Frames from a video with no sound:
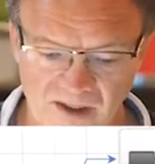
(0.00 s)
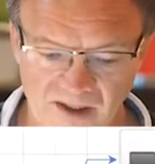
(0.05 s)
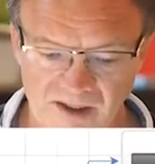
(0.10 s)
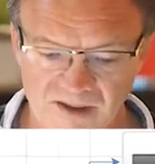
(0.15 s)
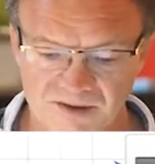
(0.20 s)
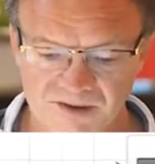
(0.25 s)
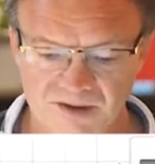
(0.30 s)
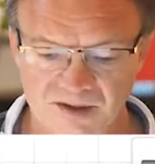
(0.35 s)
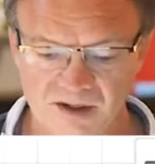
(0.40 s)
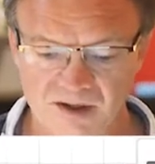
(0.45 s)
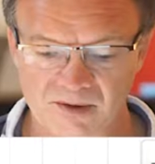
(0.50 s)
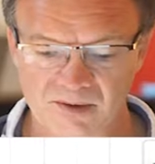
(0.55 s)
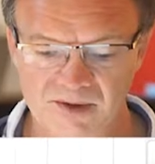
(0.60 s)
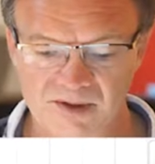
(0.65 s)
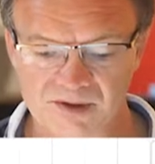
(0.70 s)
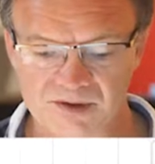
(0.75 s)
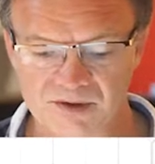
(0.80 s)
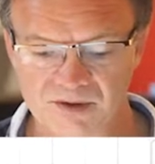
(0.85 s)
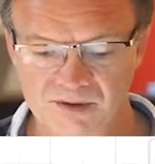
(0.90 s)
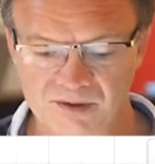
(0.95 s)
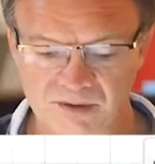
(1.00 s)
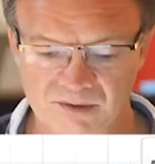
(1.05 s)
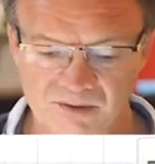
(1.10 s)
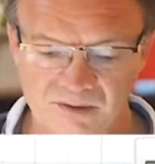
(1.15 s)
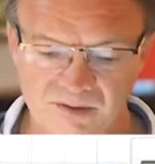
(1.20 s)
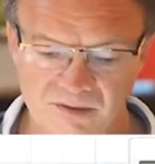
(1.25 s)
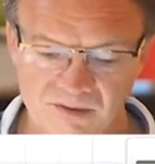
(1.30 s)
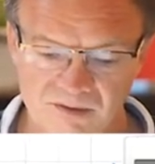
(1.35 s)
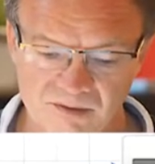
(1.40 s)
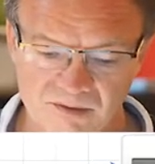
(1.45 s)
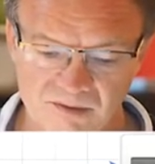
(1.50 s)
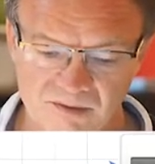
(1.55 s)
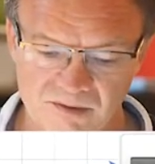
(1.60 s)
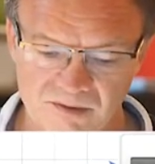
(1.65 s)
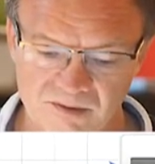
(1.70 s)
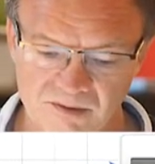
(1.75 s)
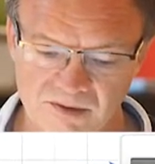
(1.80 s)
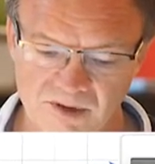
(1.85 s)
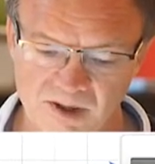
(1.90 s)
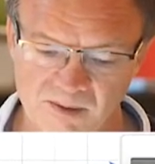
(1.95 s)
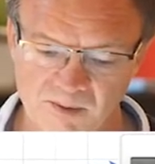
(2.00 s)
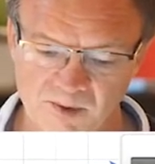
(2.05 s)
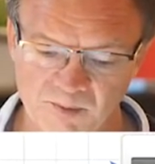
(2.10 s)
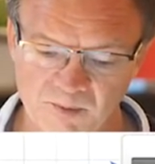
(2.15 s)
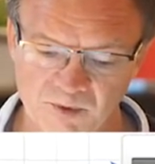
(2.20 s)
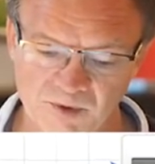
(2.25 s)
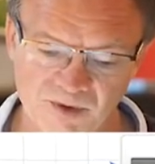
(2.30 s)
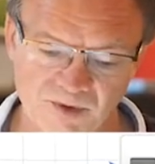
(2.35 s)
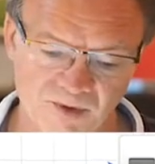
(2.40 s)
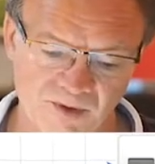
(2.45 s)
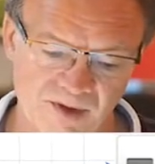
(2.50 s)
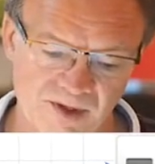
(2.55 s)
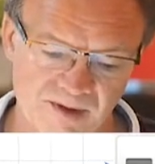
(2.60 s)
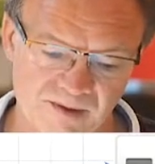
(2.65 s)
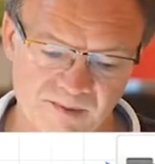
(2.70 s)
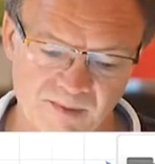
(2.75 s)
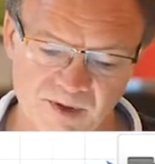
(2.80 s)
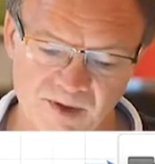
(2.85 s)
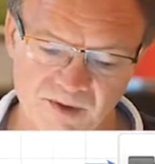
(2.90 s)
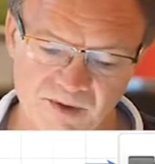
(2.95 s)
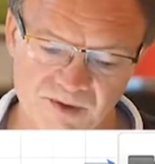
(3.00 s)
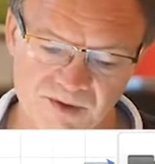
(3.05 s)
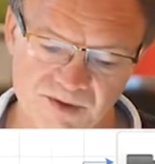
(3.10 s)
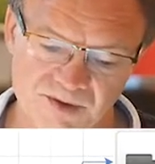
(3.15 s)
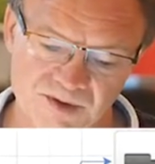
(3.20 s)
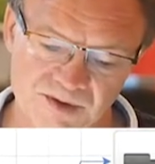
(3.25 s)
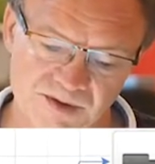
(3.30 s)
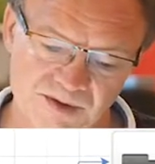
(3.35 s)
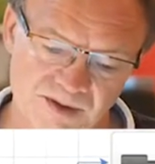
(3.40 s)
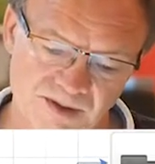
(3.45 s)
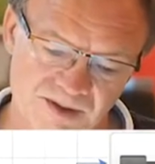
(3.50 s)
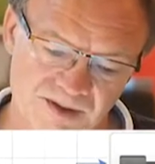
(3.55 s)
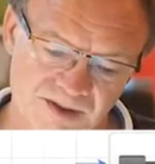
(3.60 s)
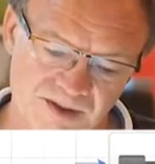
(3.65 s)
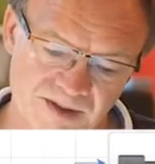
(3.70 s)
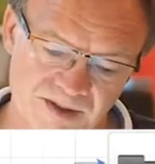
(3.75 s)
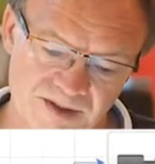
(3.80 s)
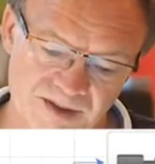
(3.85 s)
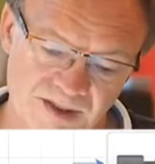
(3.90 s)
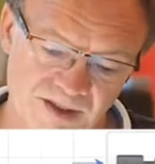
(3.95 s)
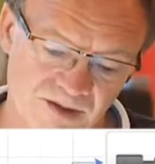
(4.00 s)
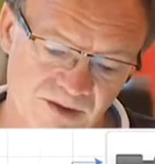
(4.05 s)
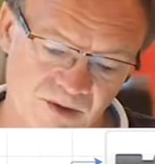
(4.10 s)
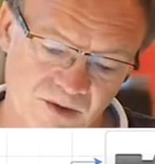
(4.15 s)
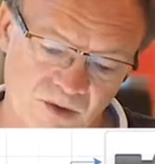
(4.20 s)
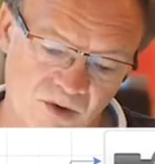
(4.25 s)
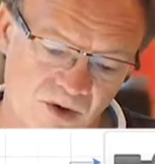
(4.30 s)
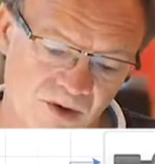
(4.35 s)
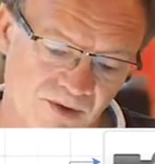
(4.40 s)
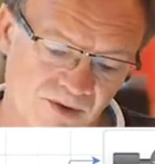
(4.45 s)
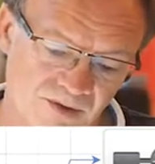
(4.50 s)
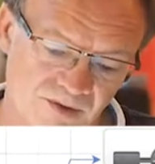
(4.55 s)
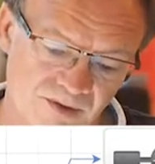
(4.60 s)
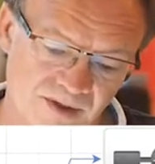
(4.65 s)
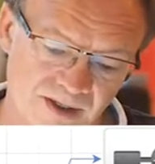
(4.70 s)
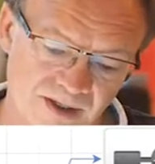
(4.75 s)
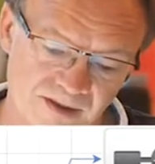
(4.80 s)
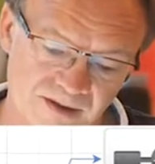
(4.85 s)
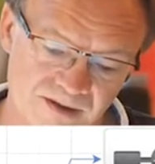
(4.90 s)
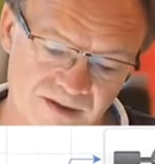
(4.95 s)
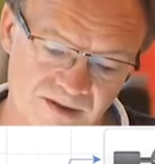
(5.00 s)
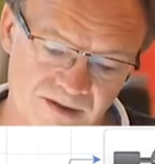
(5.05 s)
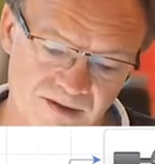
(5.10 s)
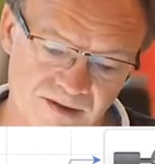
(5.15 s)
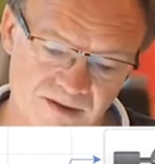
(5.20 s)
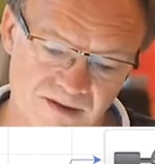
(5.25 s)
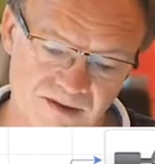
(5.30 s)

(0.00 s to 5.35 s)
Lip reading: it's going to come up with a red because it's going to say you can't do that.